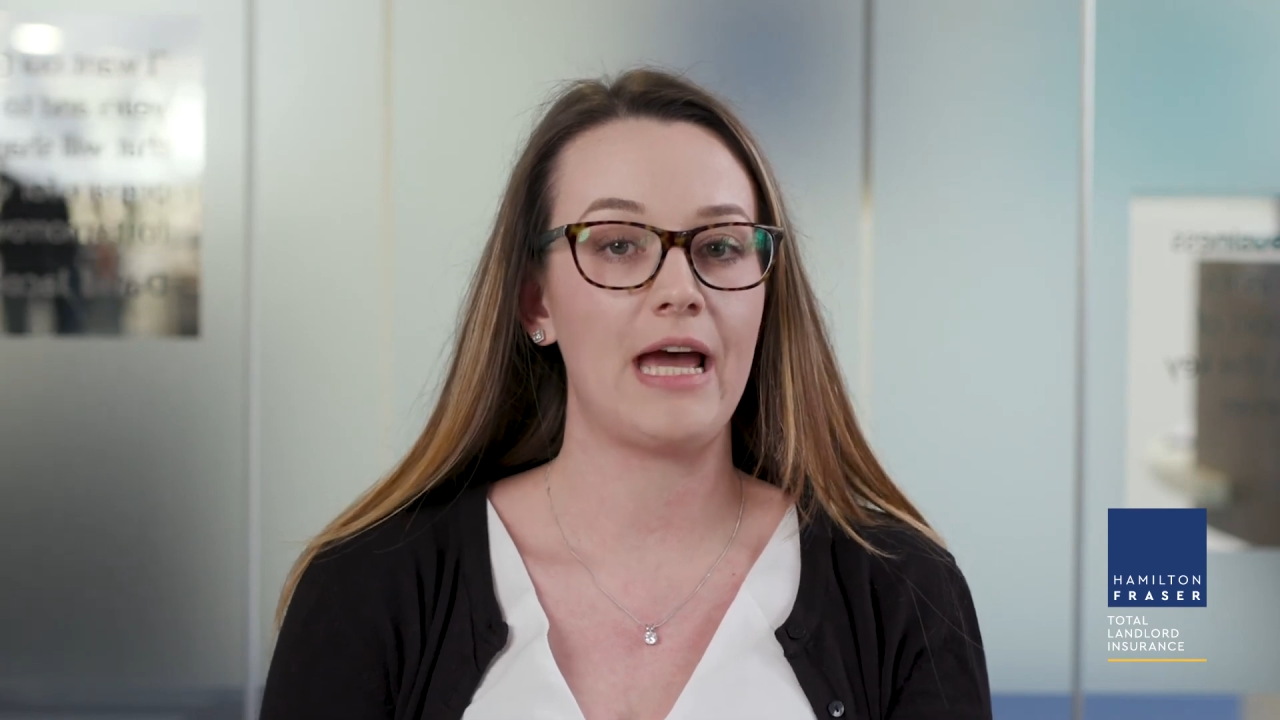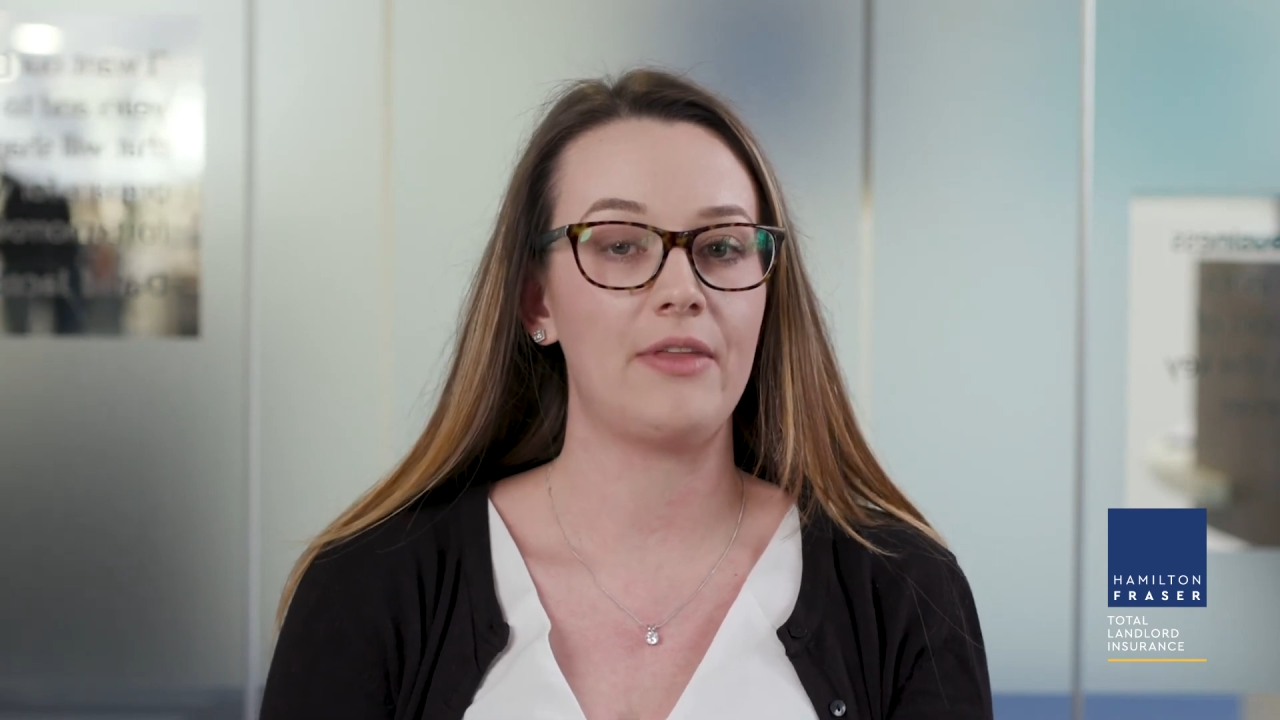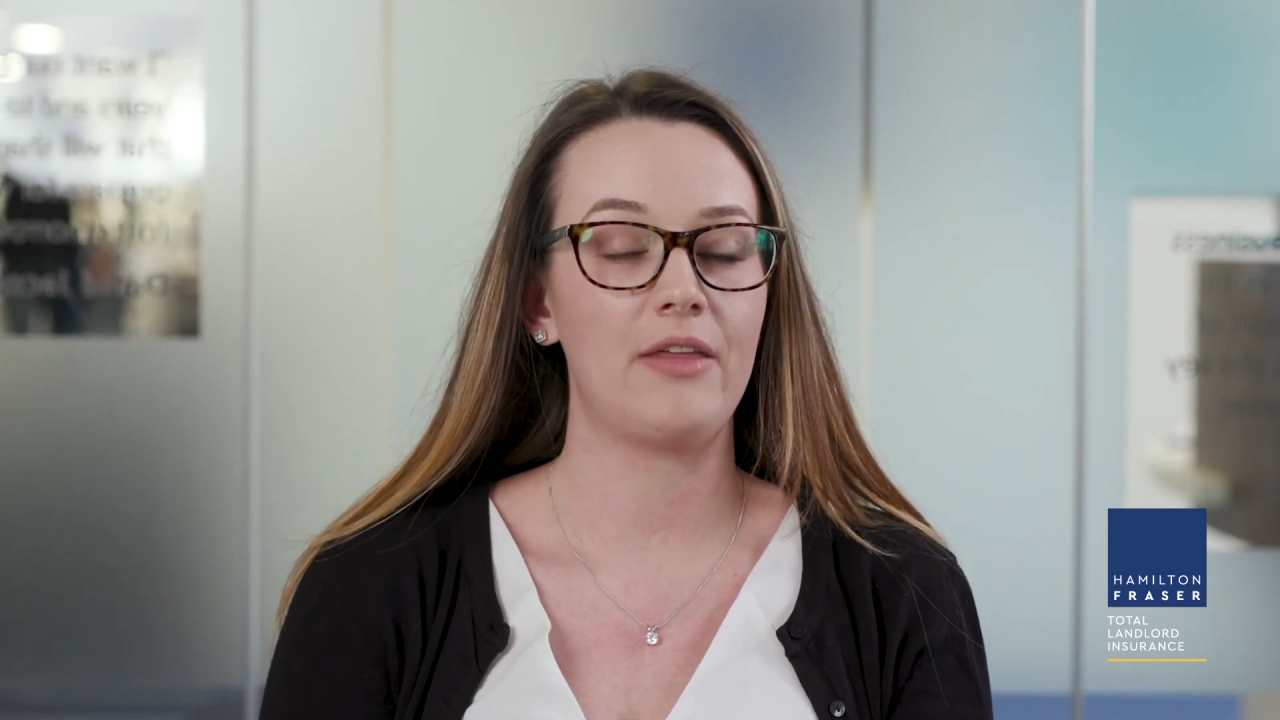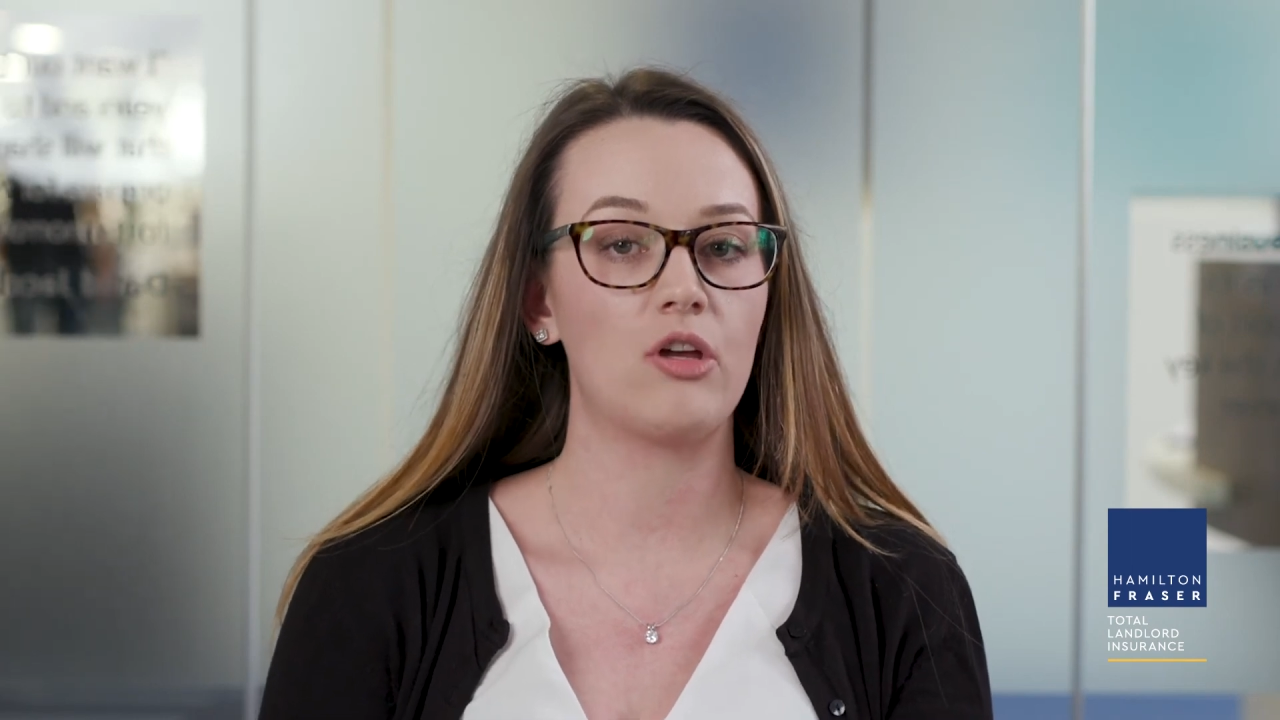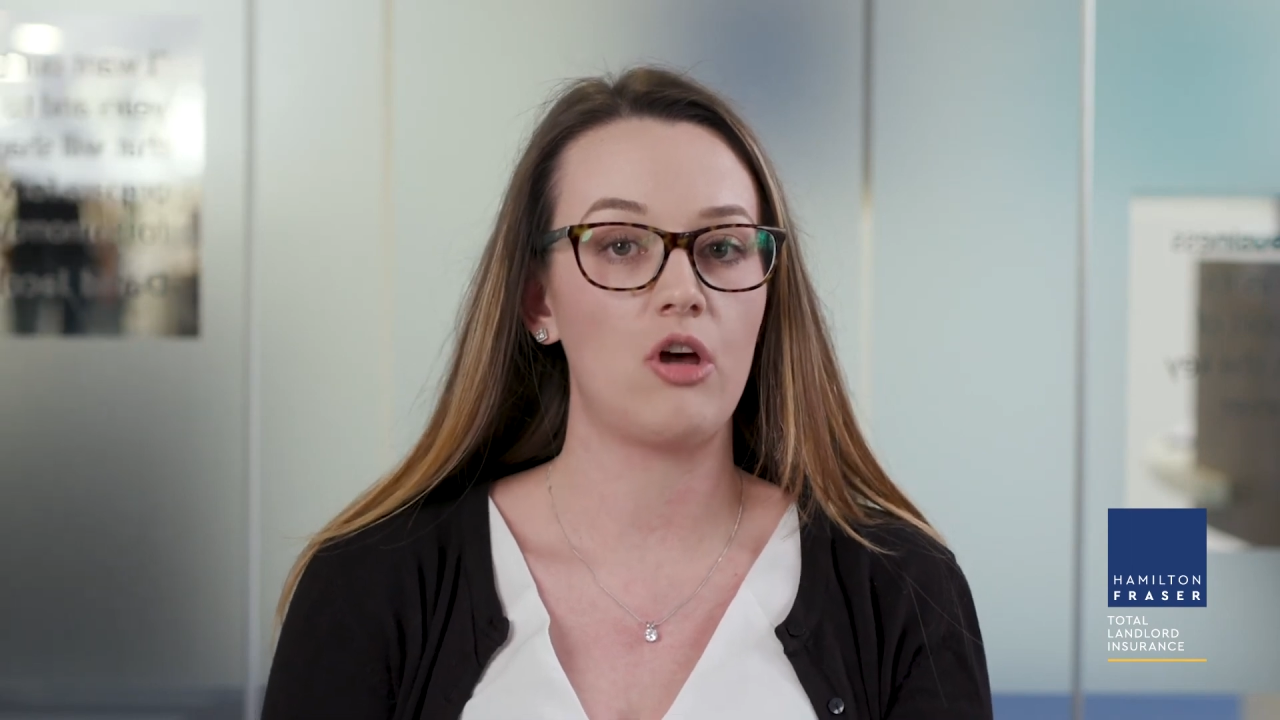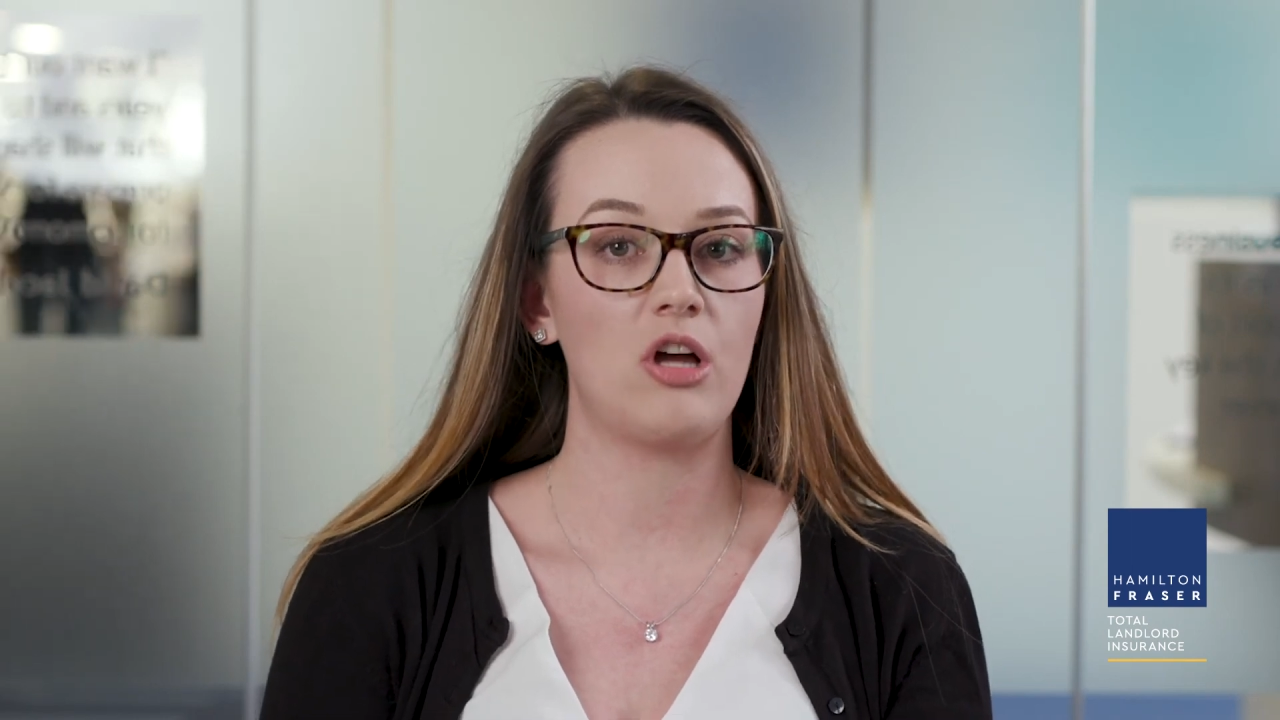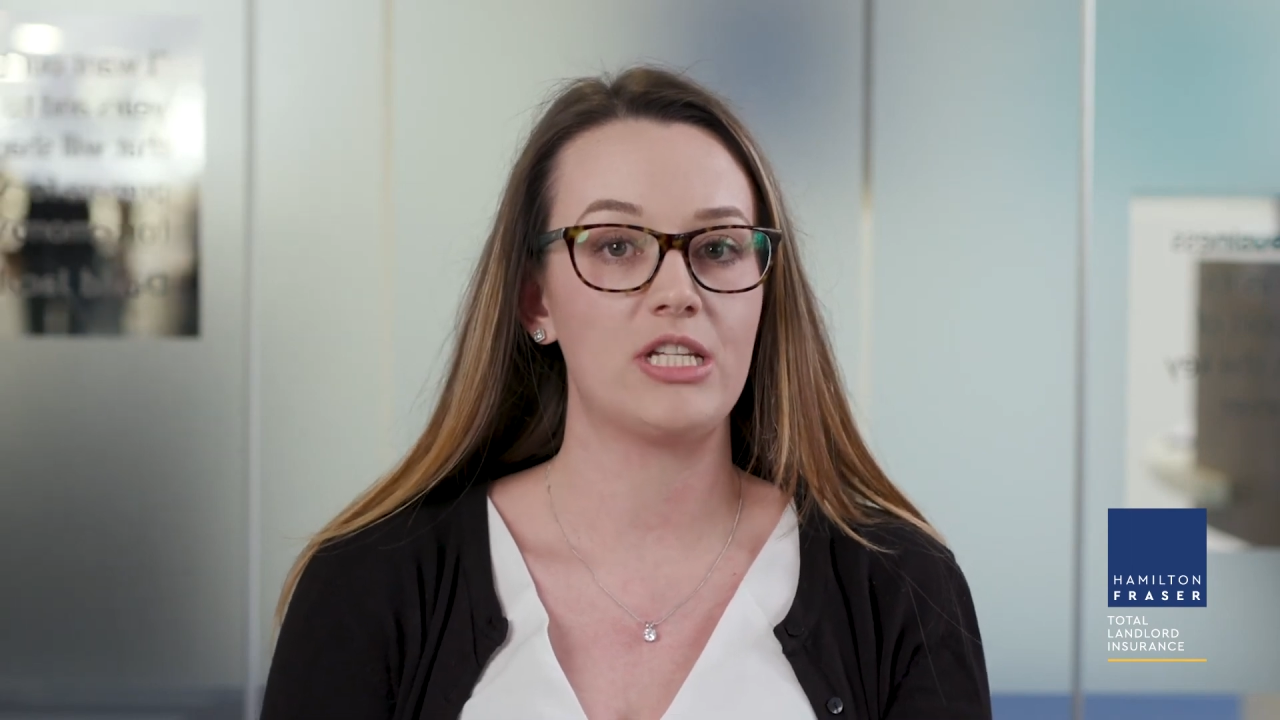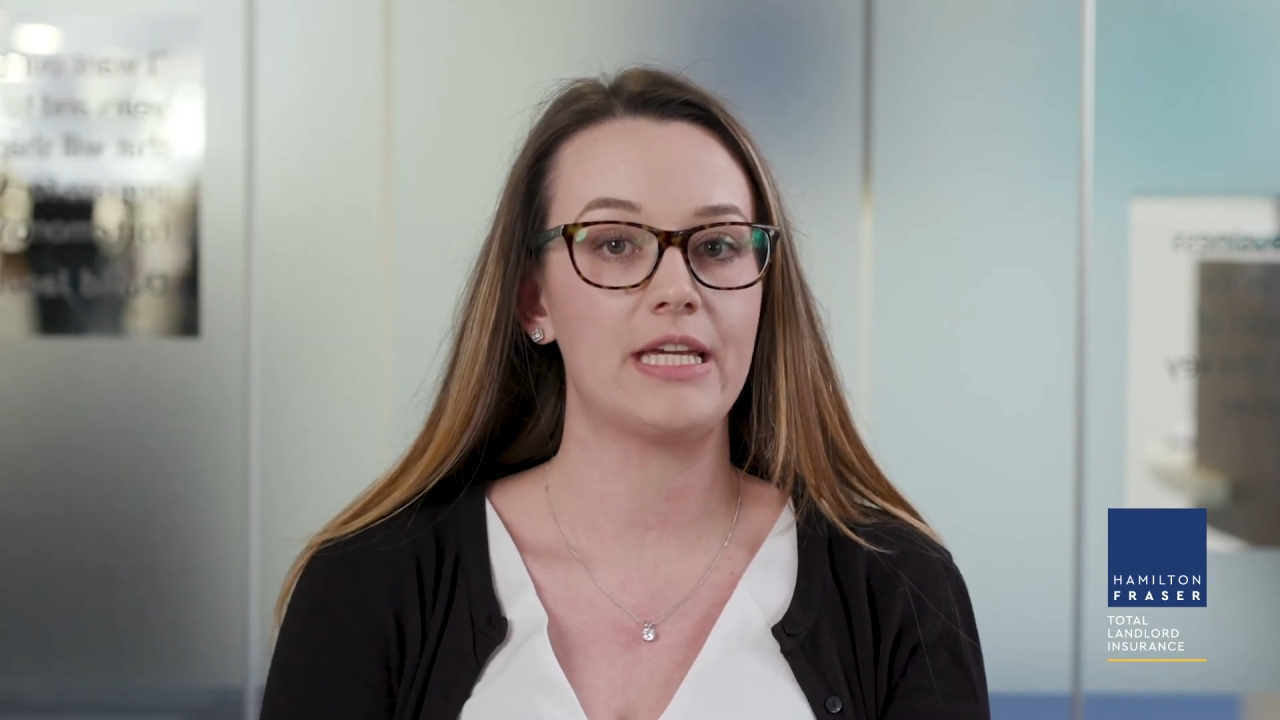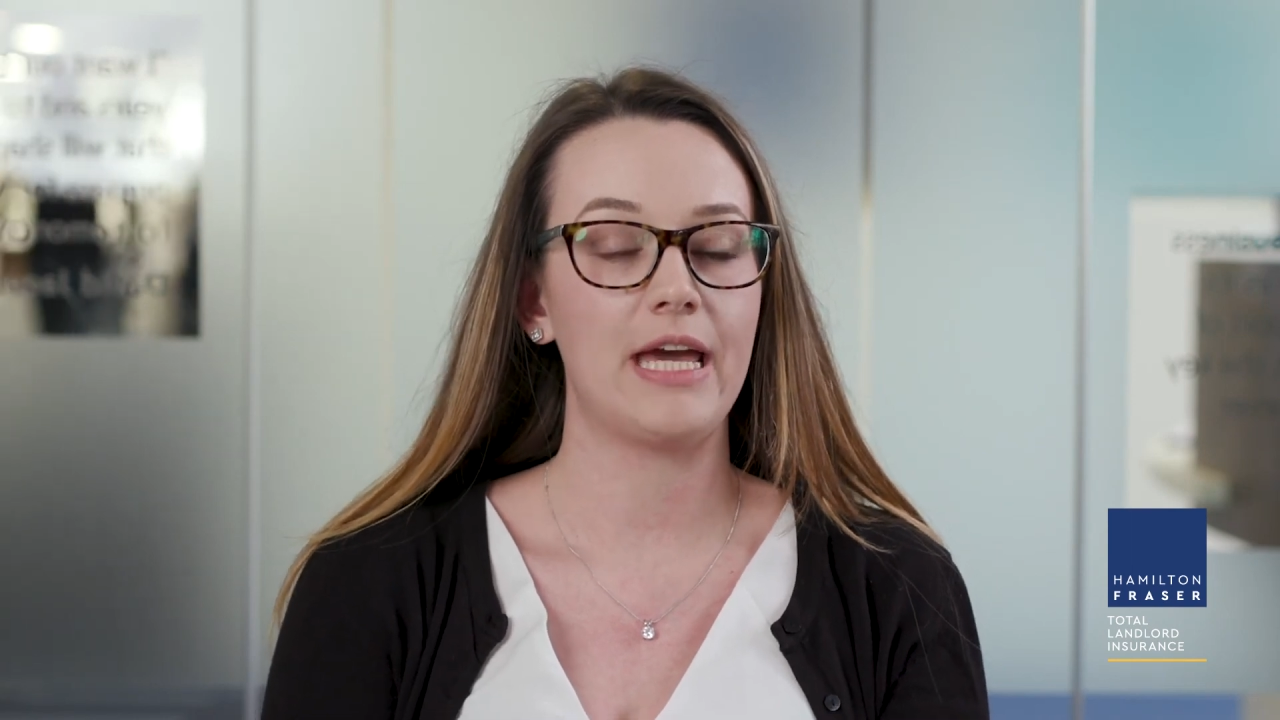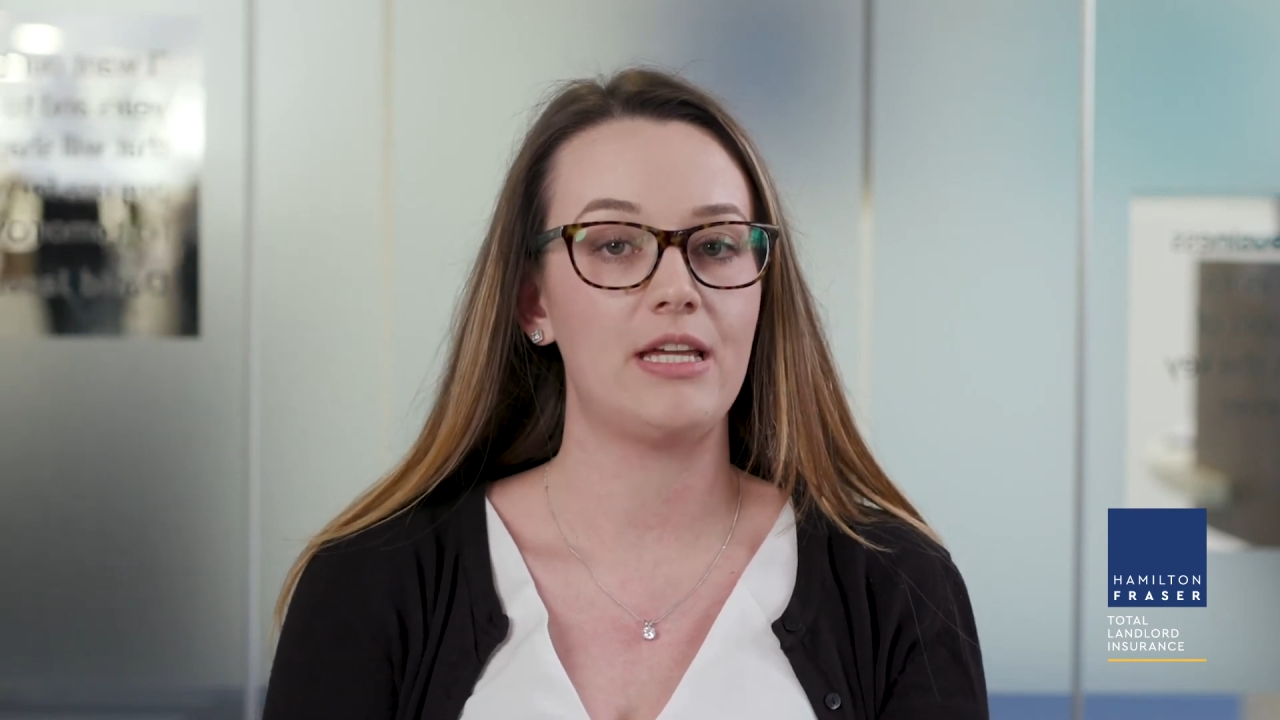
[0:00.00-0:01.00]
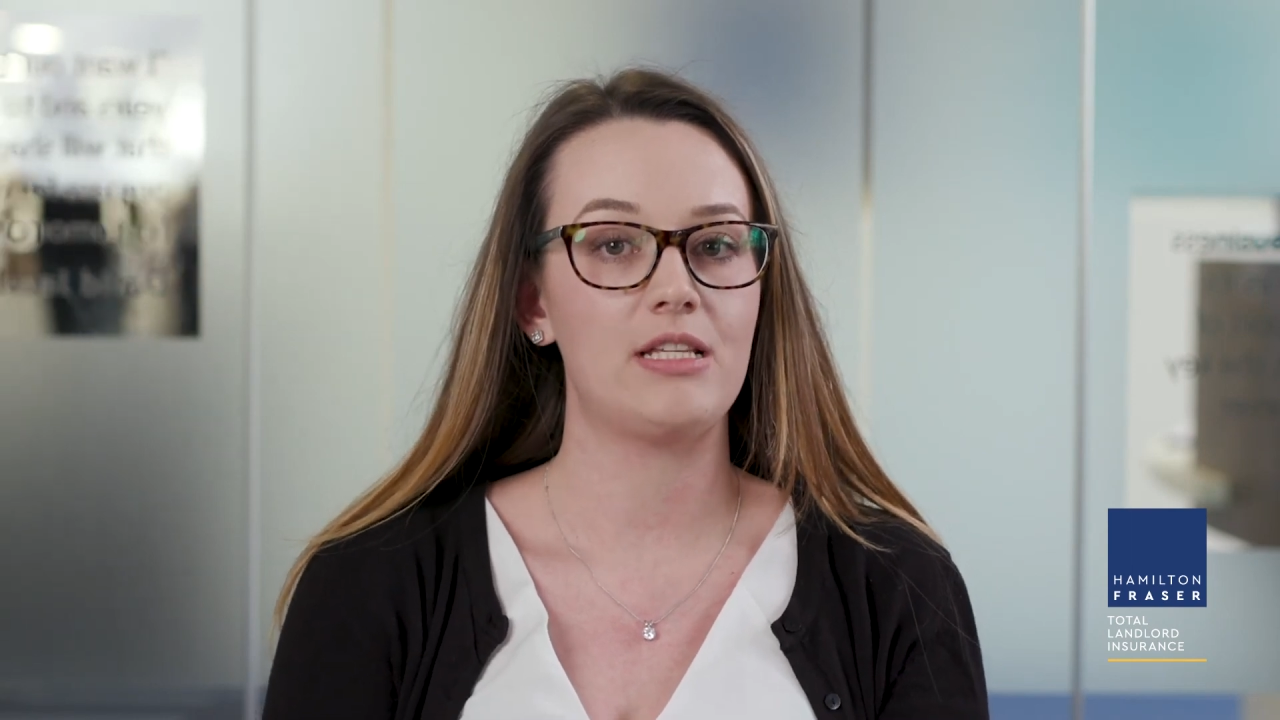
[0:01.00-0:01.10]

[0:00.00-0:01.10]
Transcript: and that the garden gate